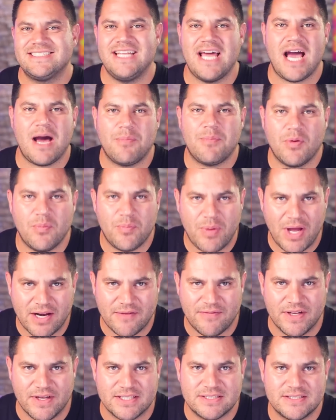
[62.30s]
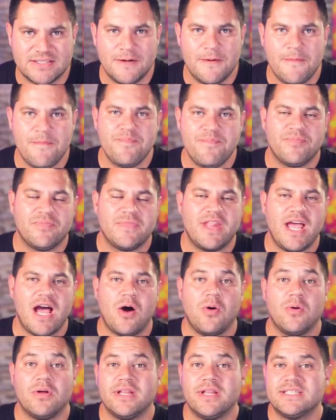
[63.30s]
SNAP benefits.
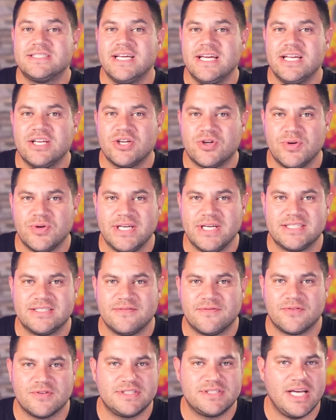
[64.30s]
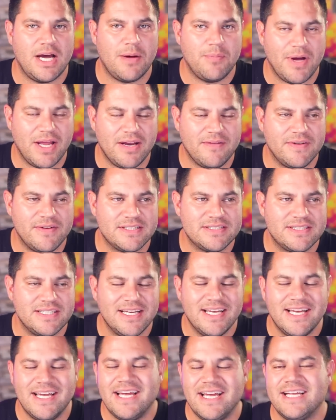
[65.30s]
Now, this increase for SNAP benefits,
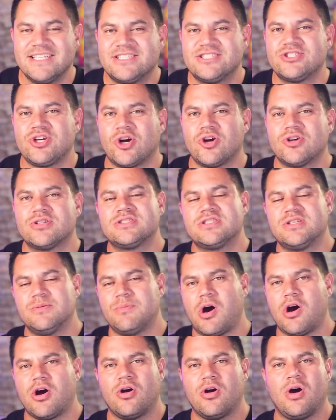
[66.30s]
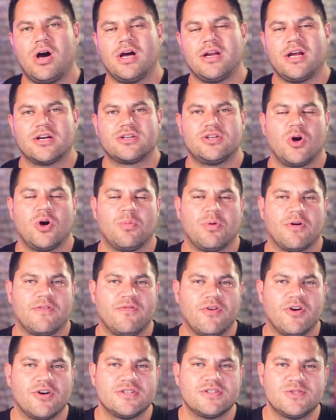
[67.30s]
it starts tomorrow on October
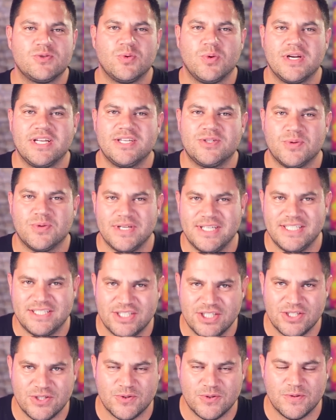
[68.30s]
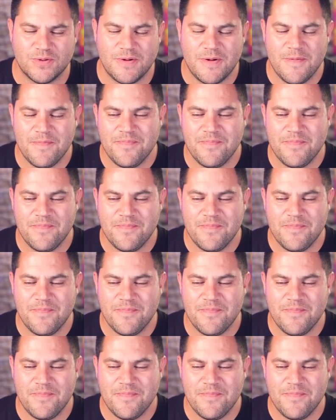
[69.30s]
1st, 2022.